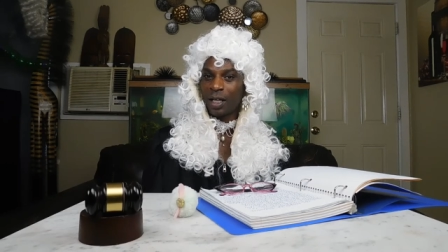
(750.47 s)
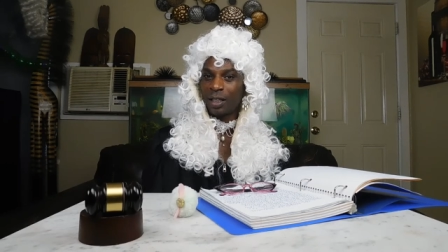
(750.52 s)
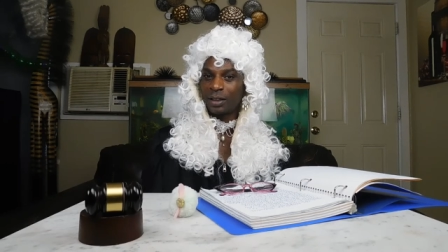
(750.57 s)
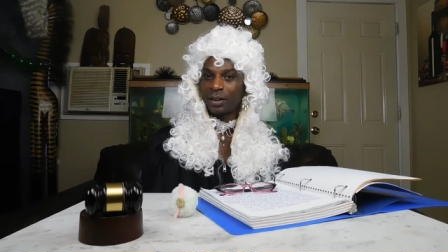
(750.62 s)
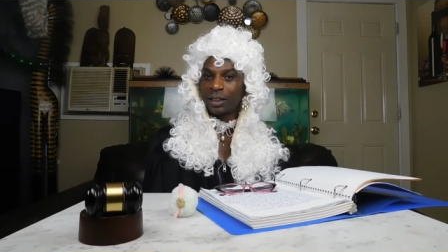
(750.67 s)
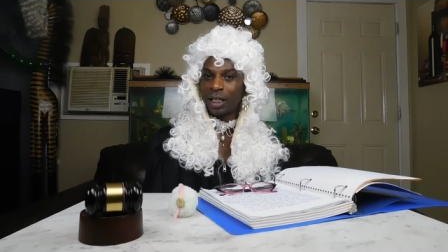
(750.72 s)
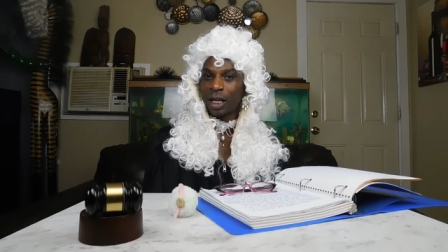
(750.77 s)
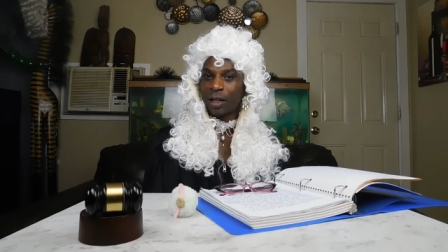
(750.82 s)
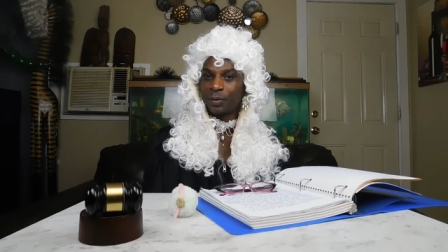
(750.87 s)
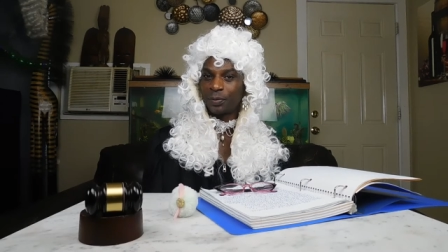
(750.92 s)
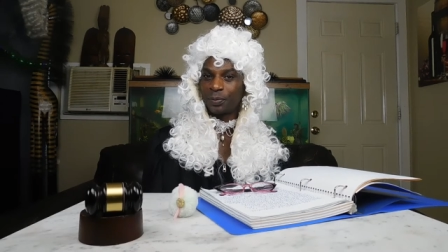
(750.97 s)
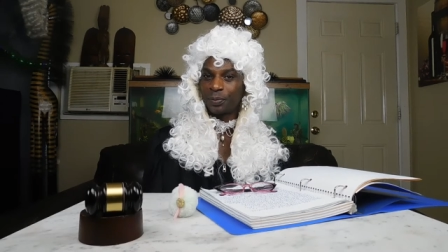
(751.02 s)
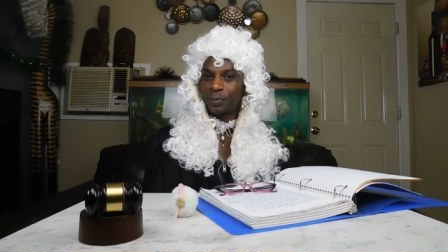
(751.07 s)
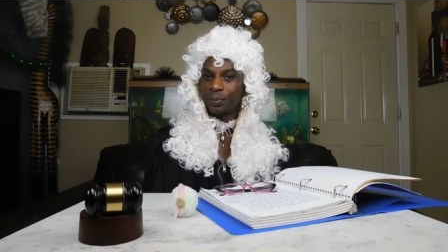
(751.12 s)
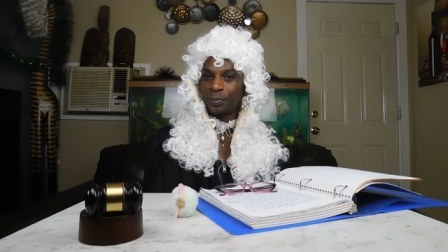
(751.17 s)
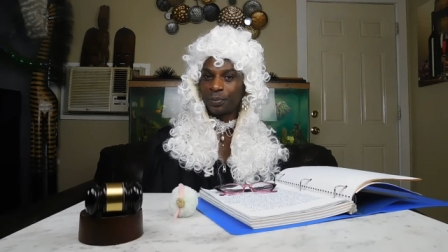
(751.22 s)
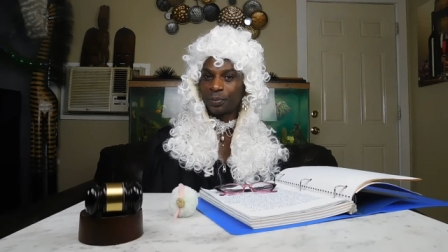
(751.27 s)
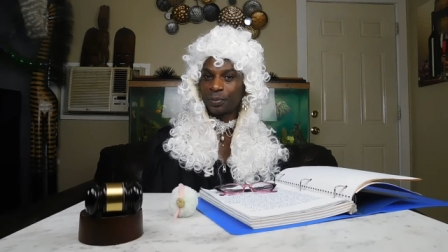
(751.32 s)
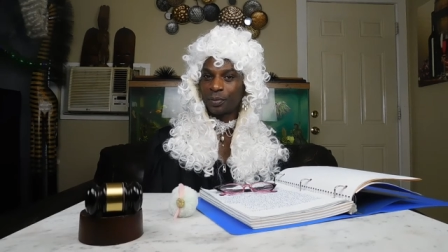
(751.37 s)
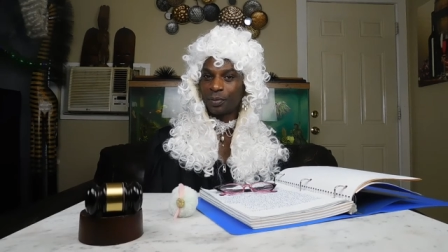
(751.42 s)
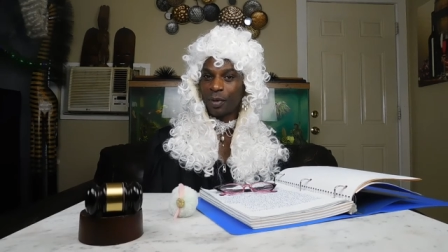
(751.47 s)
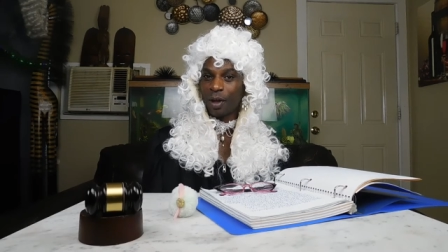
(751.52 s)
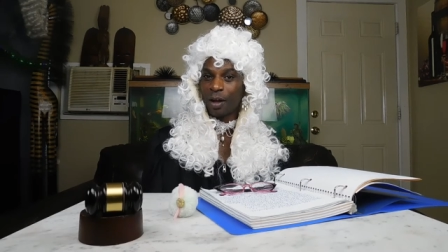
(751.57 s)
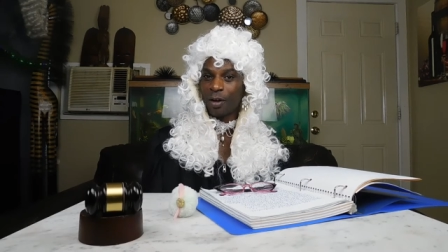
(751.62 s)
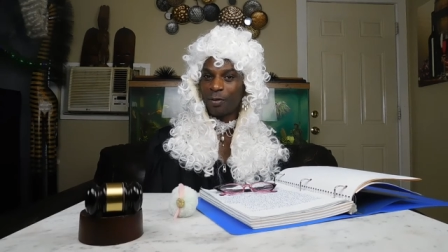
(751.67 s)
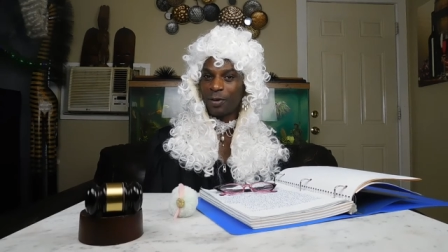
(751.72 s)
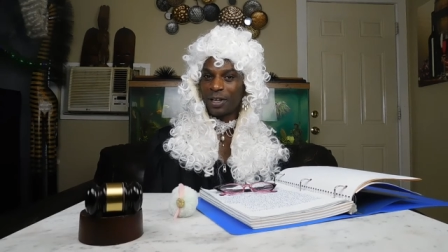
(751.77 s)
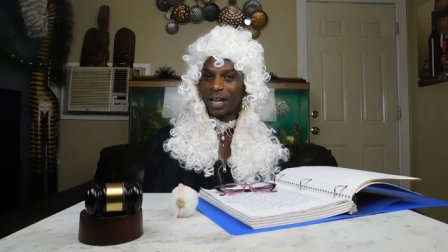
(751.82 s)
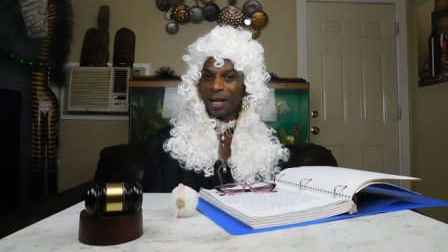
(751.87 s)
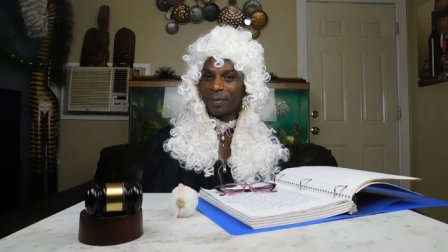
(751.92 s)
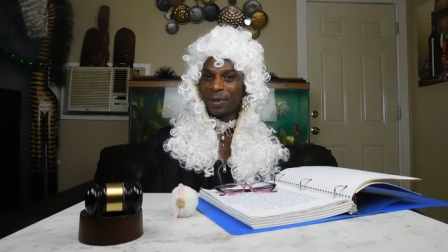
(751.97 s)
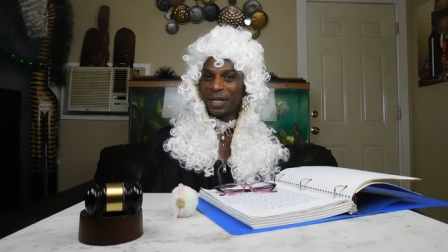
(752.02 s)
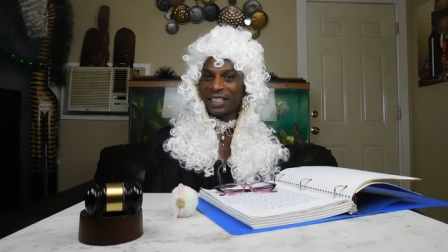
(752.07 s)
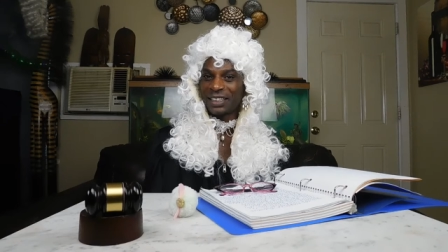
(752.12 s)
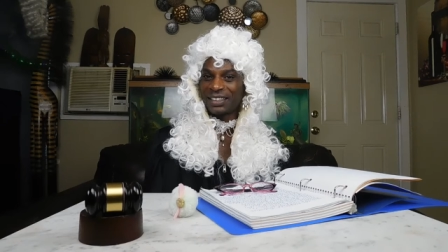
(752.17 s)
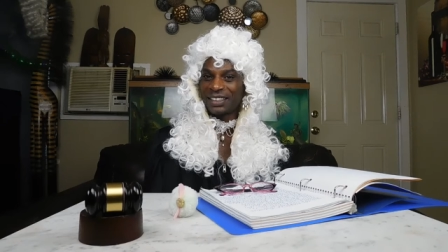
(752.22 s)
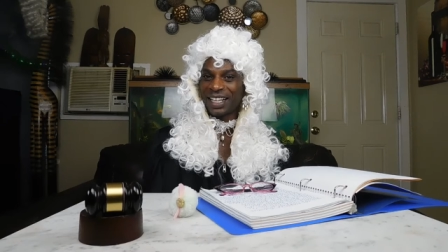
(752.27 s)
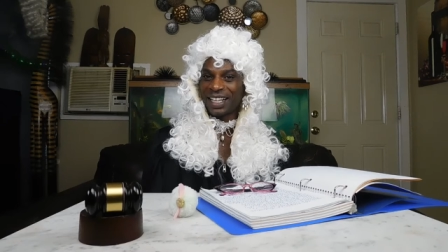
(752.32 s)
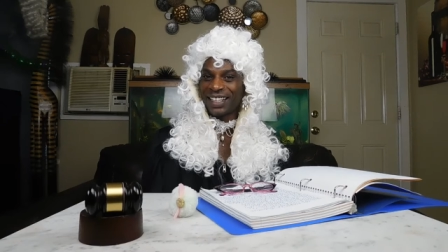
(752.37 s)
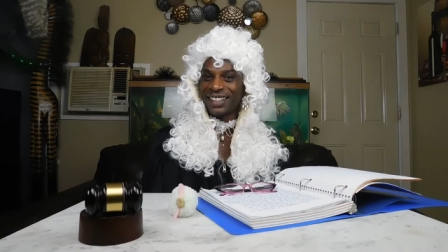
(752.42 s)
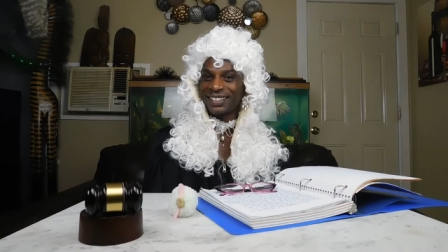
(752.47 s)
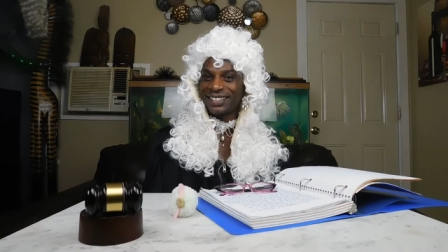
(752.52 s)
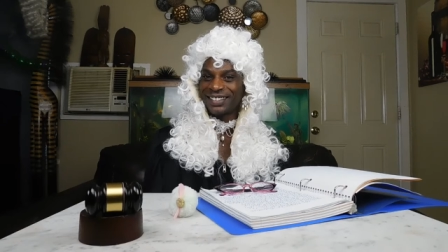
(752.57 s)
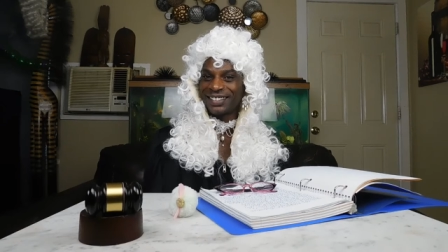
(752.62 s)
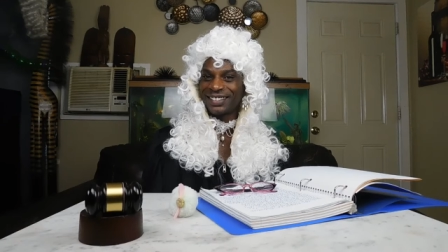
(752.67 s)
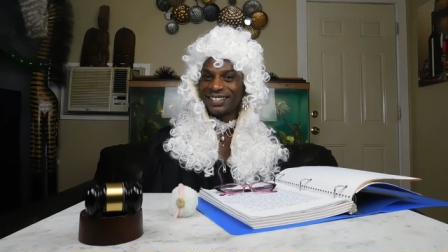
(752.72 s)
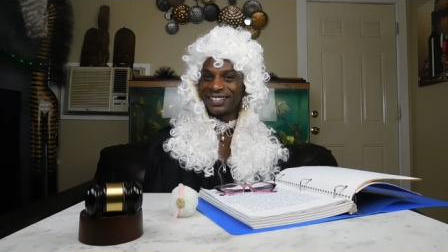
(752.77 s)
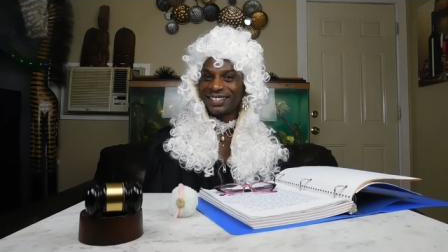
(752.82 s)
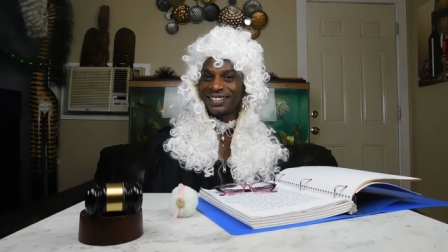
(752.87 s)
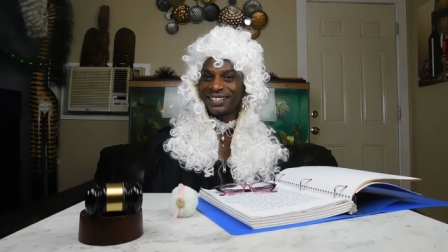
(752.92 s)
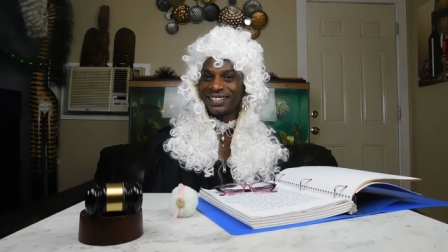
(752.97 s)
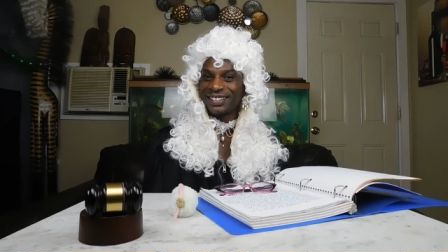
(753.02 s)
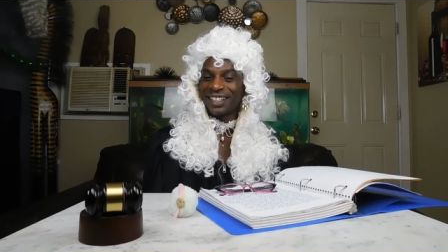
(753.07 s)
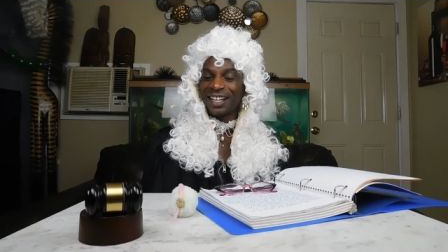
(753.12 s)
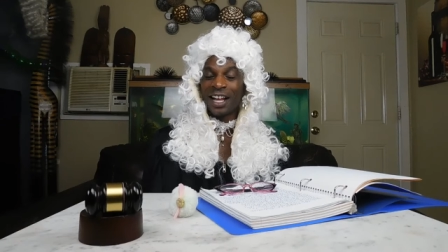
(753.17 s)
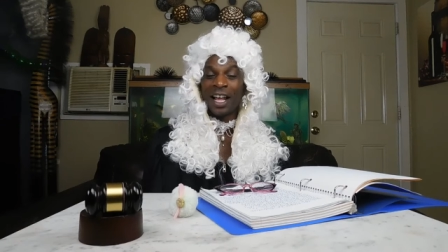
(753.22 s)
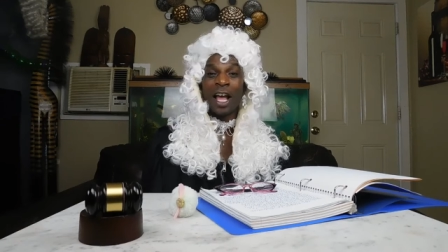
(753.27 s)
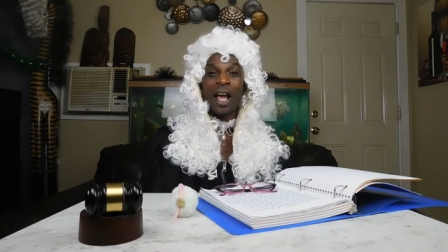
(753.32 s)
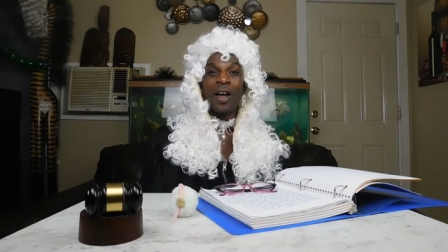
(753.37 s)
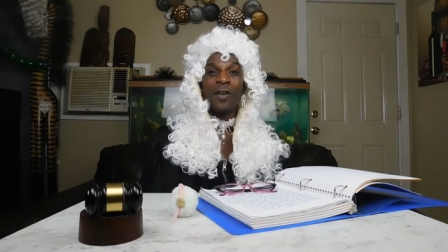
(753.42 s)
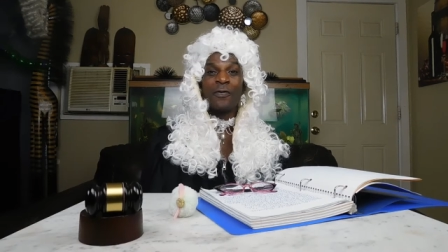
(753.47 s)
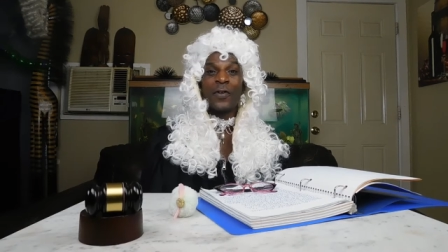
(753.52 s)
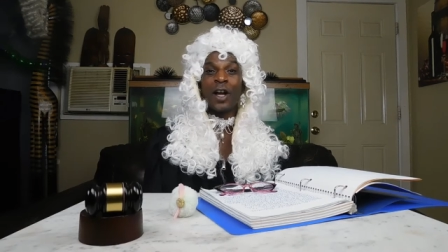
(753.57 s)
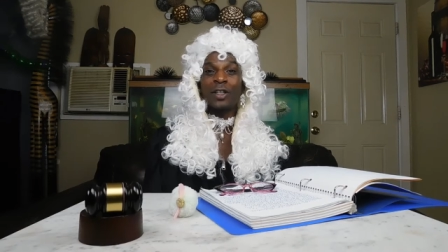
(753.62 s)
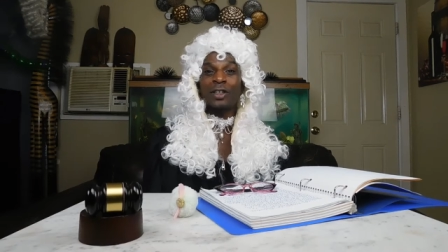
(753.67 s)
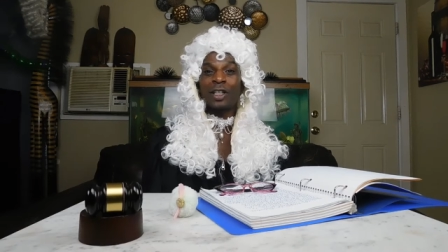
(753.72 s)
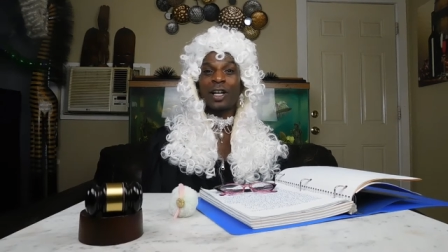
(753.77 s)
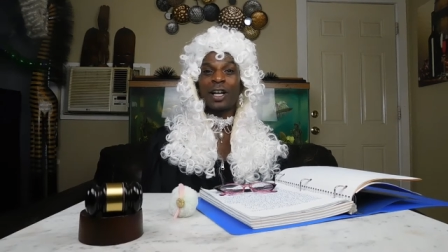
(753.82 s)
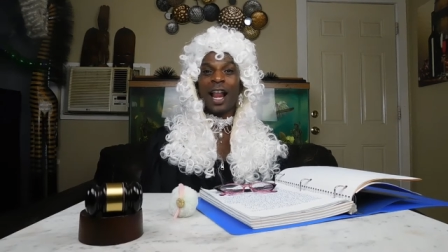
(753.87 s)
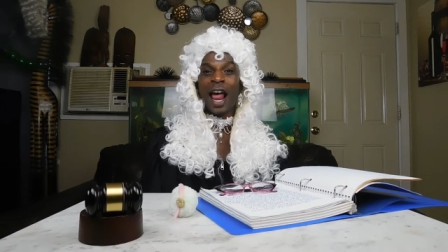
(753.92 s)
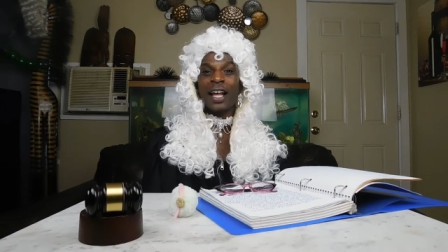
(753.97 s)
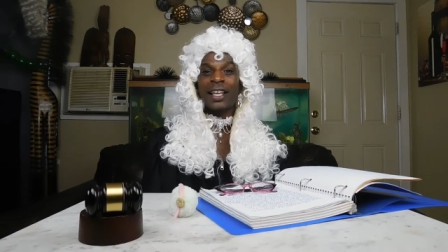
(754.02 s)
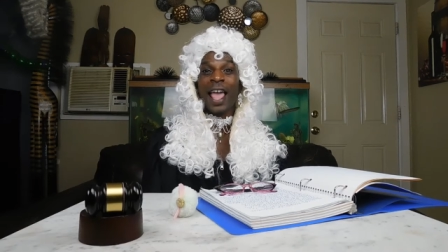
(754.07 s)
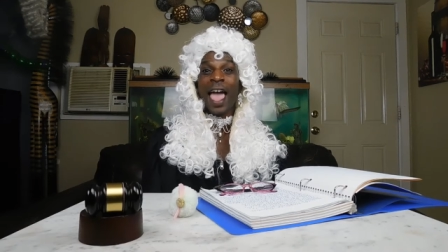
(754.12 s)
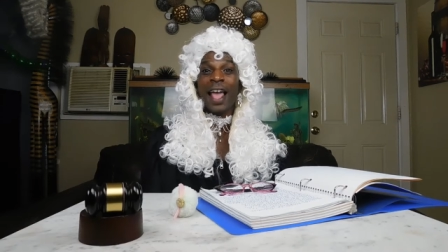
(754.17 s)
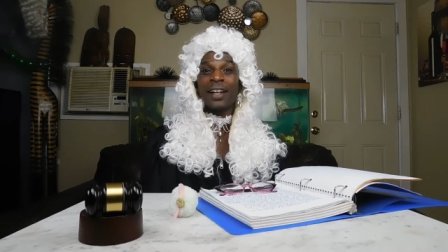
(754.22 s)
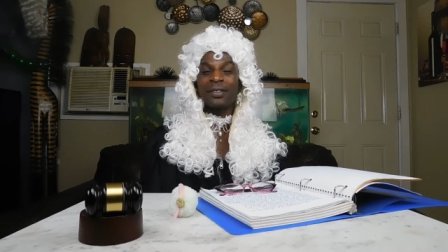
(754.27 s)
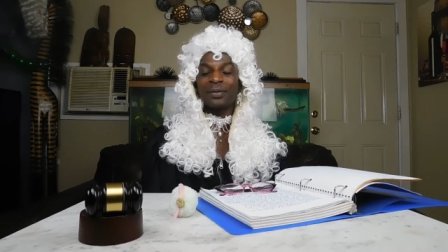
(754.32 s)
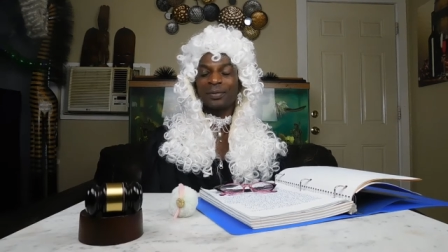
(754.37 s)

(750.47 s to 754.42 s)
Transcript: So, with that being said, first of the docket,